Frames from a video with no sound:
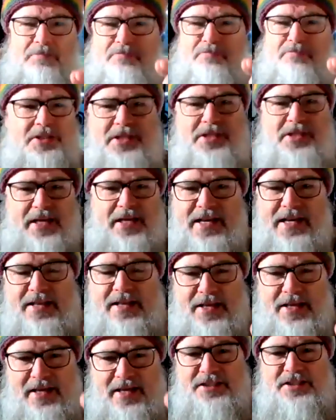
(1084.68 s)
missing
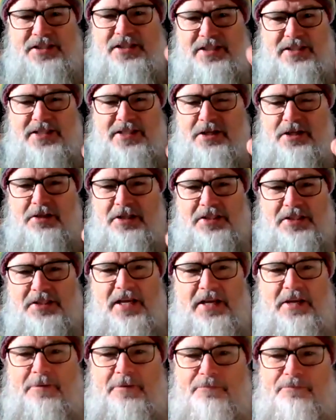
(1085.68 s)
anything. It's still the
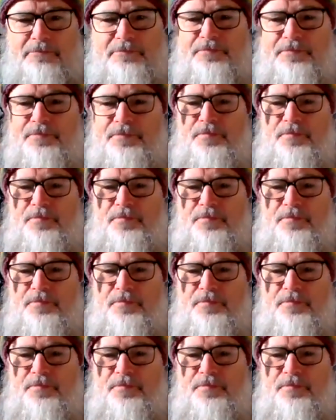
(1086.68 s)
same.